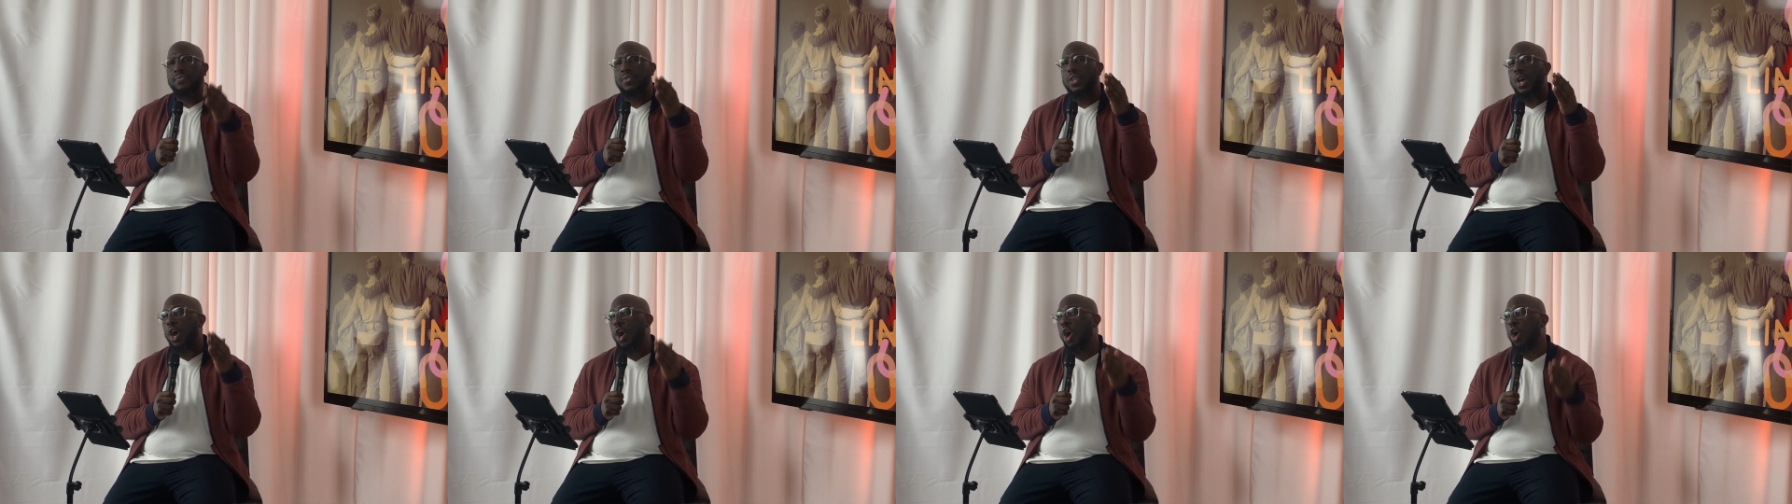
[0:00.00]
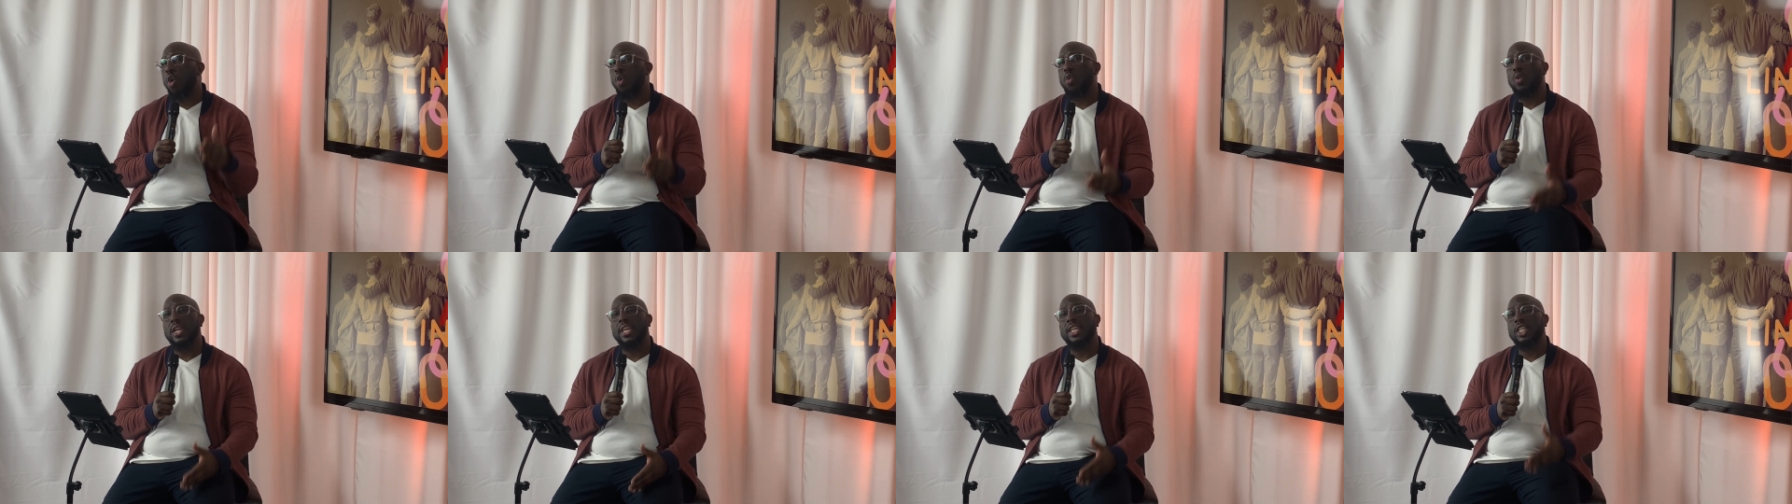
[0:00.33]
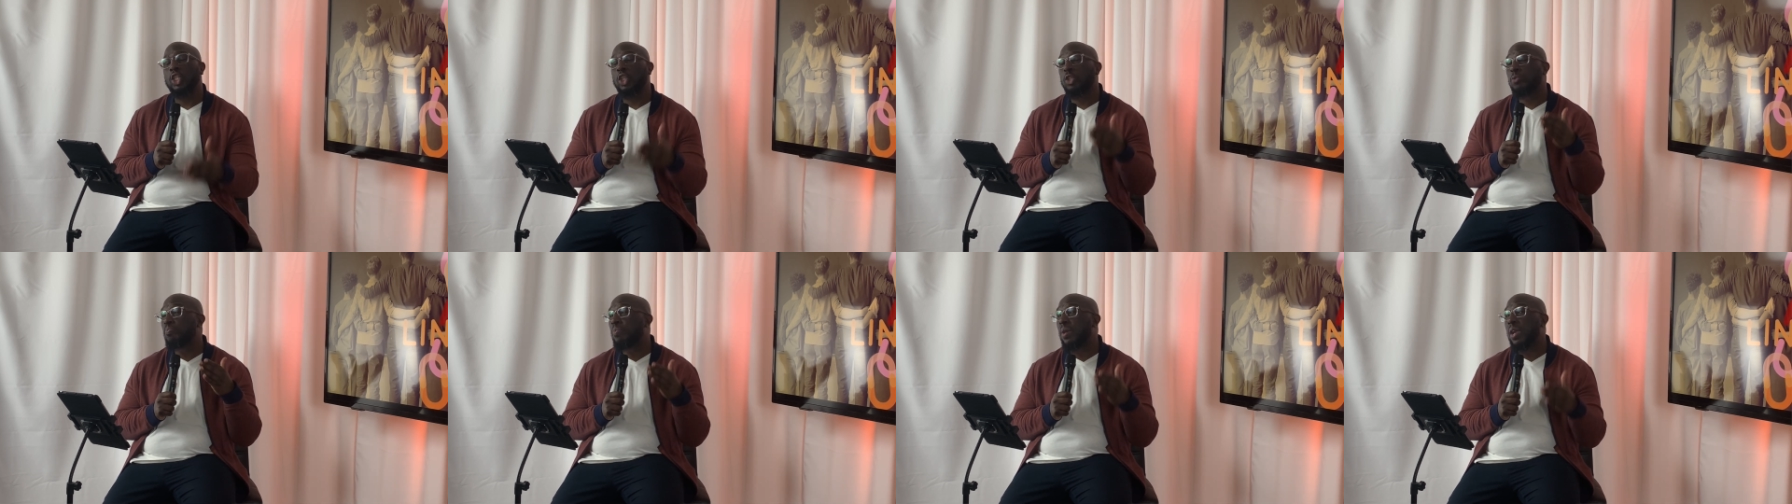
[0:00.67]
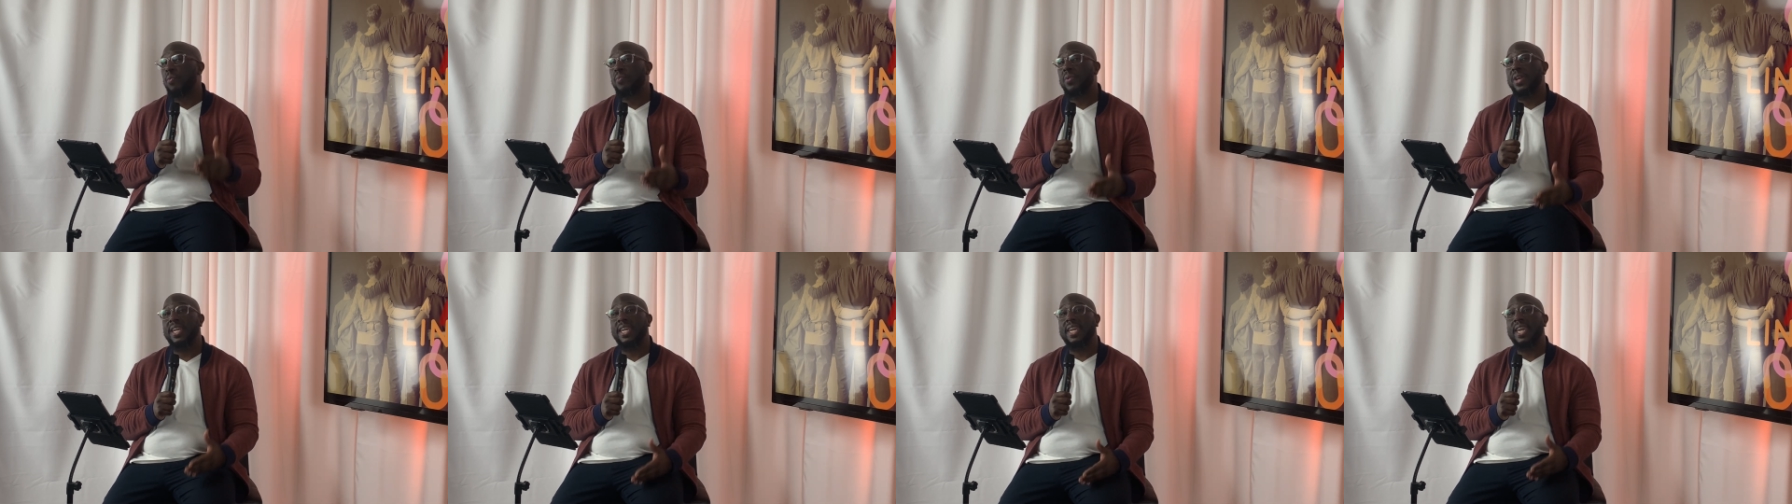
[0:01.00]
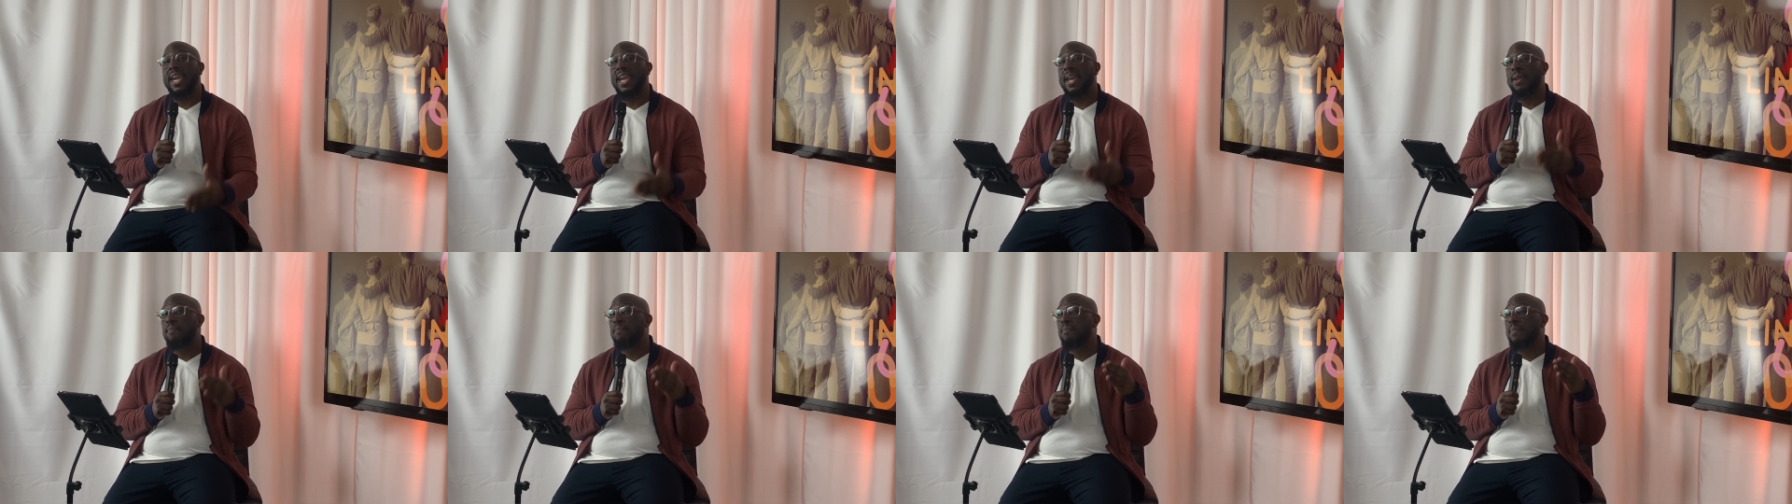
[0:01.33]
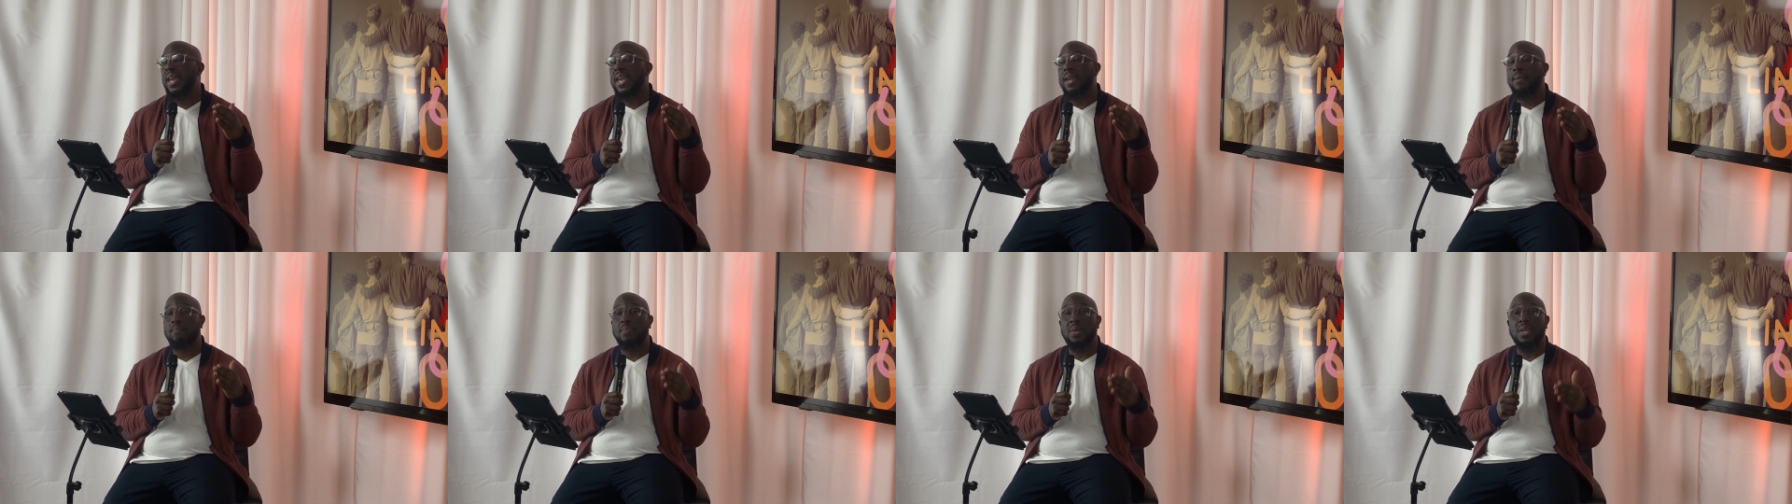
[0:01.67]
that if the Holy Spirit
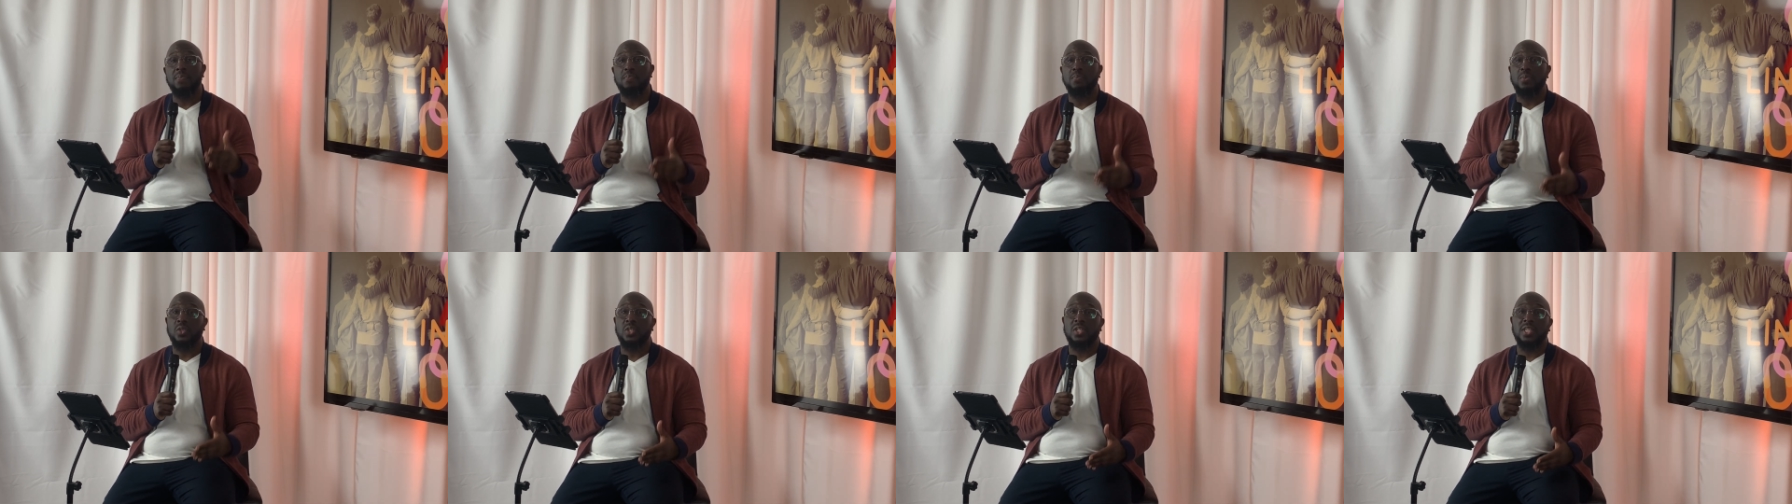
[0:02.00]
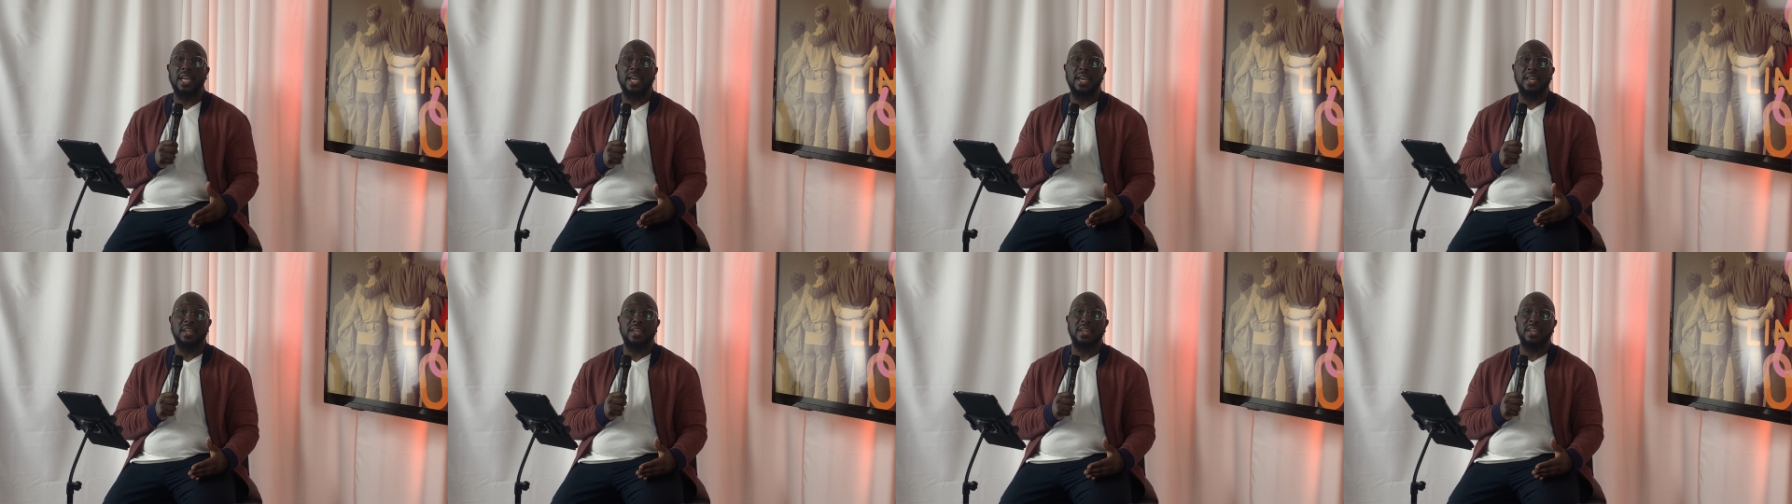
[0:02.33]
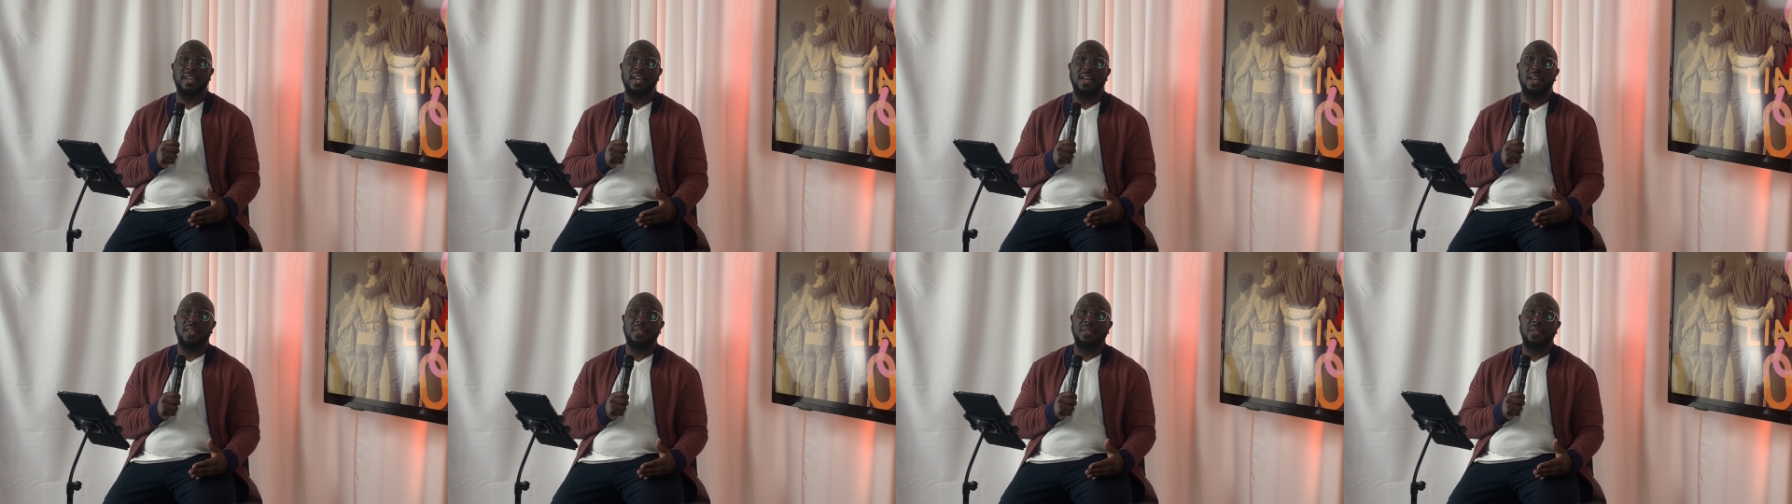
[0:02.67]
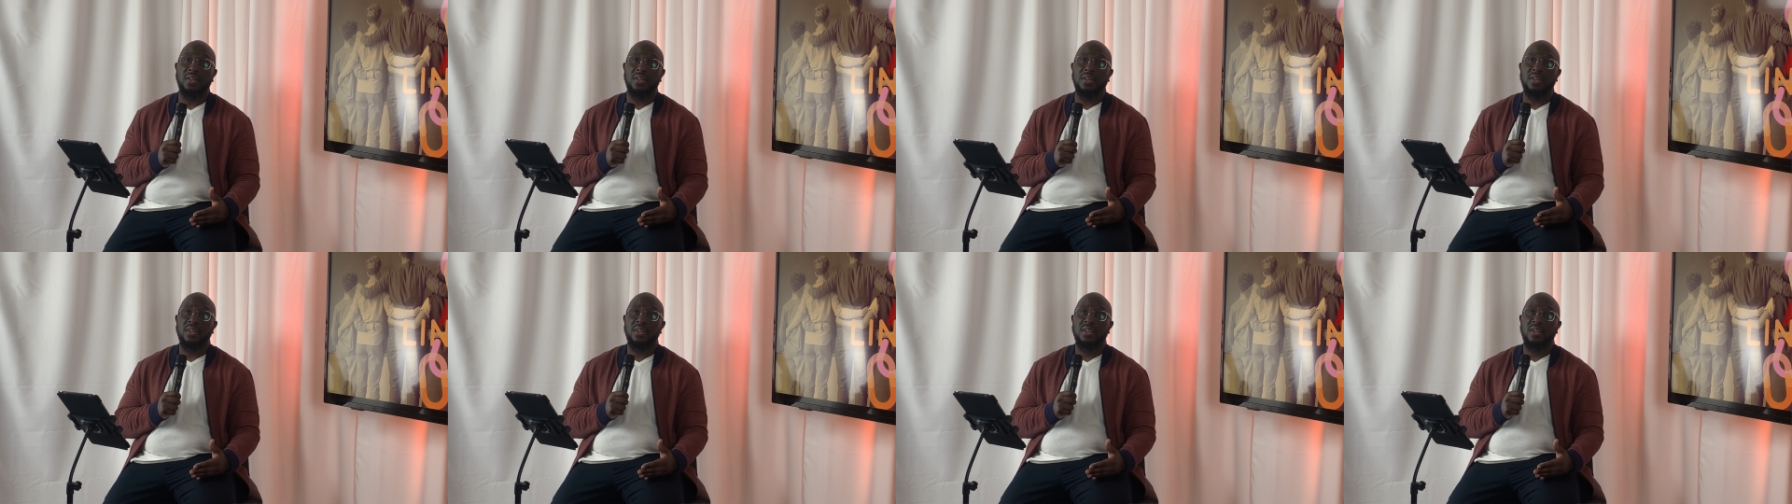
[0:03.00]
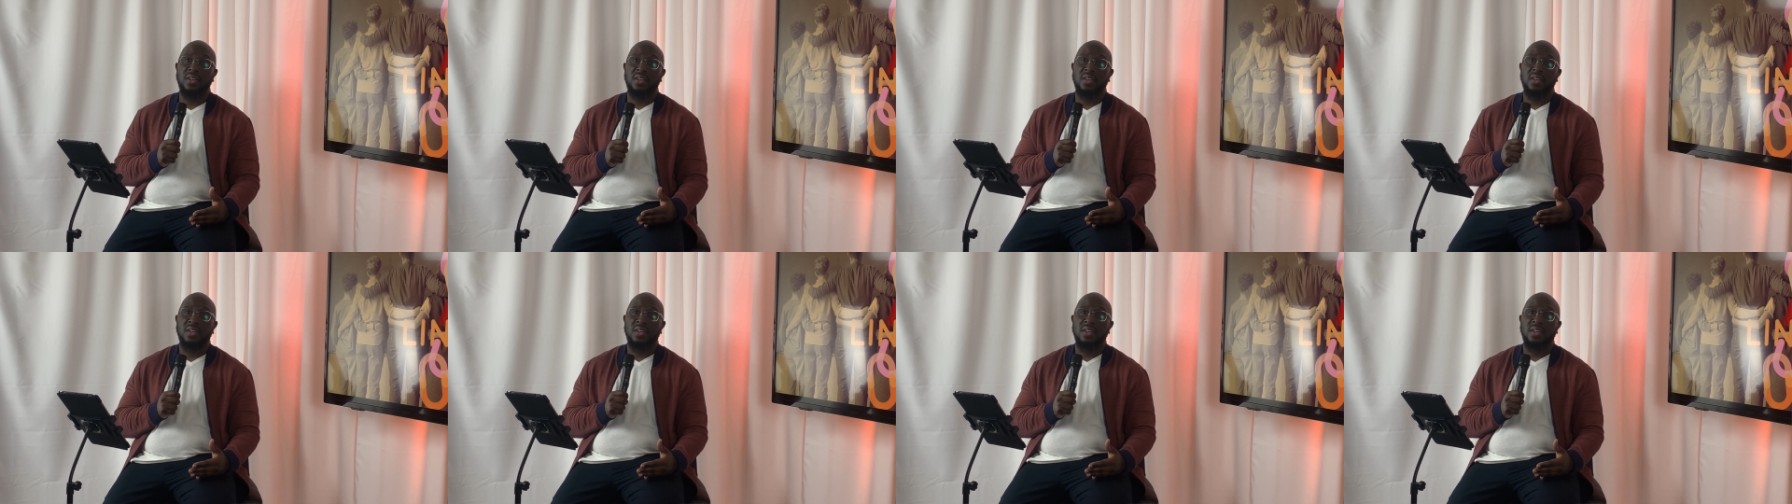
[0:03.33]
can't make people stay together,